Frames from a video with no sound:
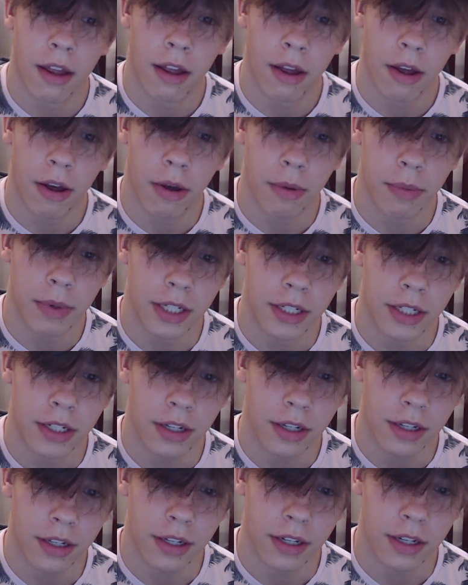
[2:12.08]
I'll be
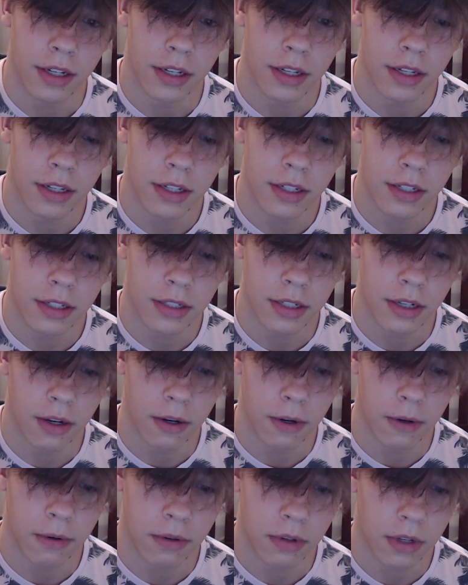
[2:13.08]
good.
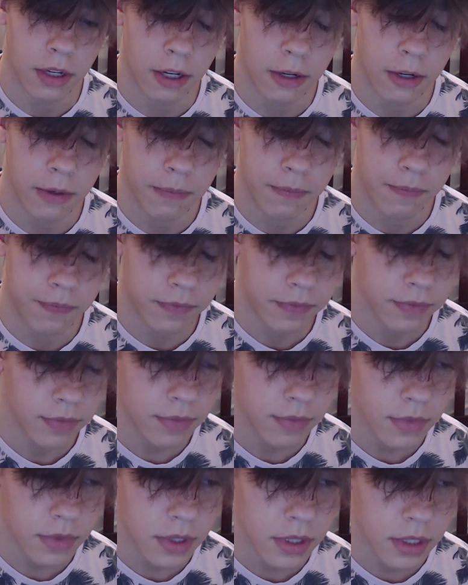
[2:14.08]
So yeah,
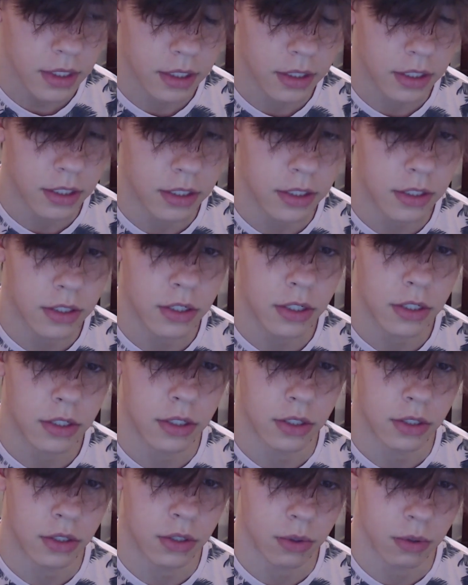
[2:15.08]
this is
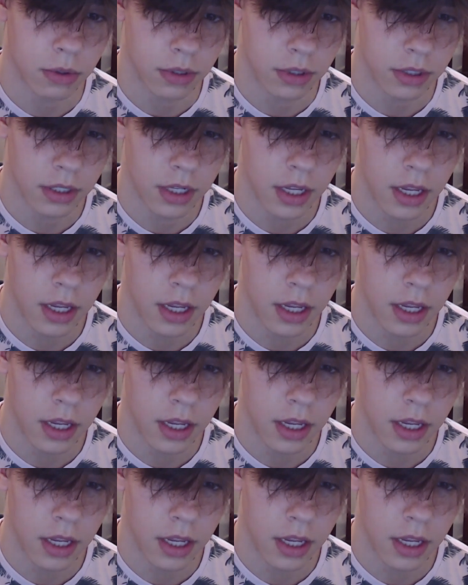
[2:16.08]
just a short